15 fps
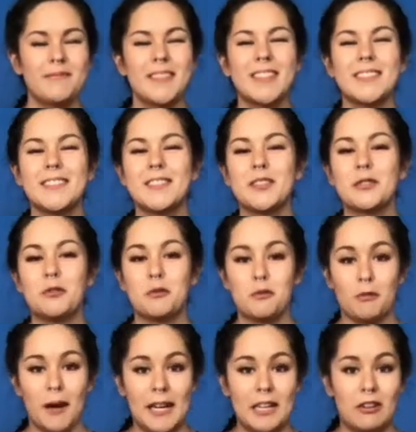This is a
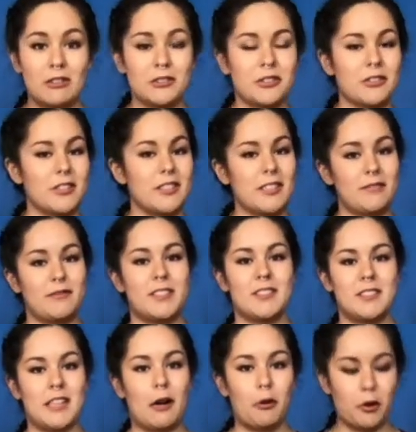great alternative to
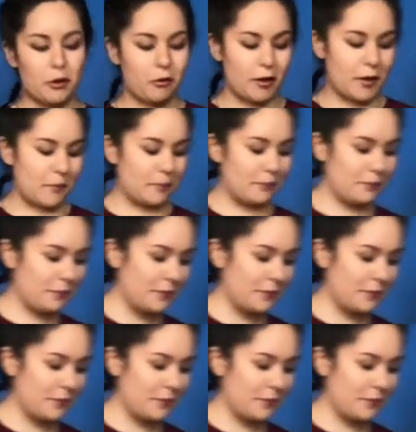sour cream.